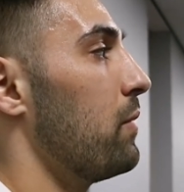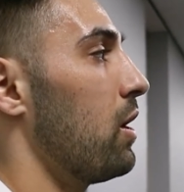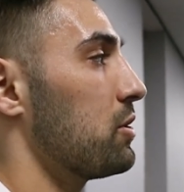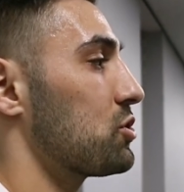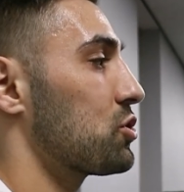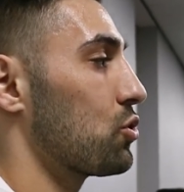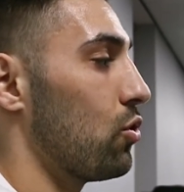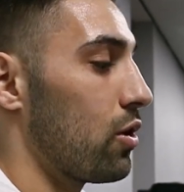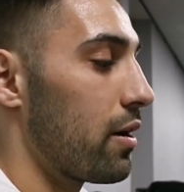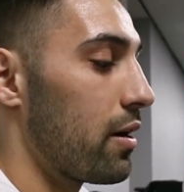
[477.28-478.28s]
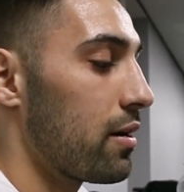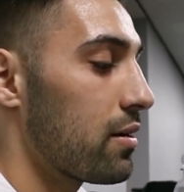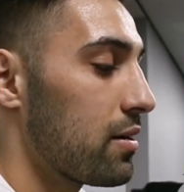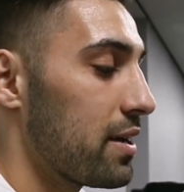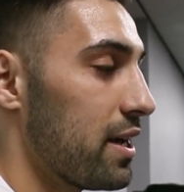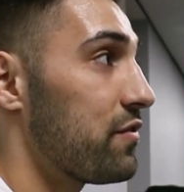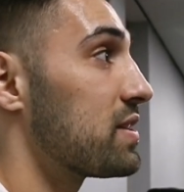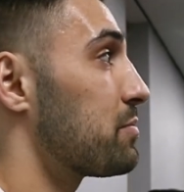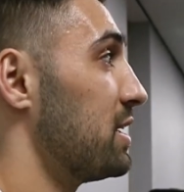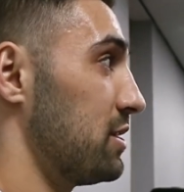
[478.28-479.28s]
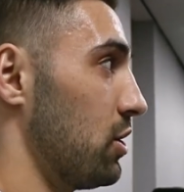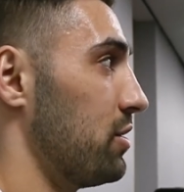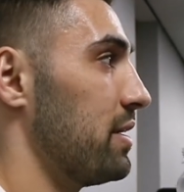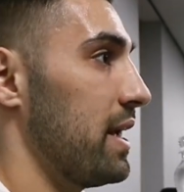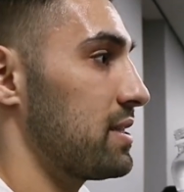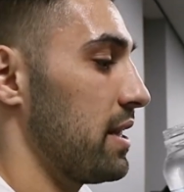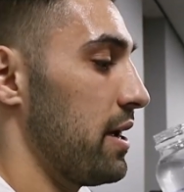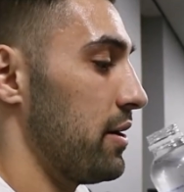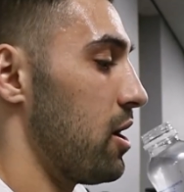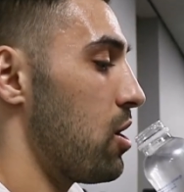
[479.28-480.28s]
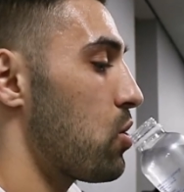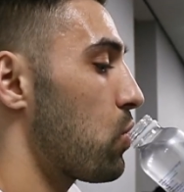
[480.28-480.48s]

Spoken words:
I'm not sure if it's been done yet today or not.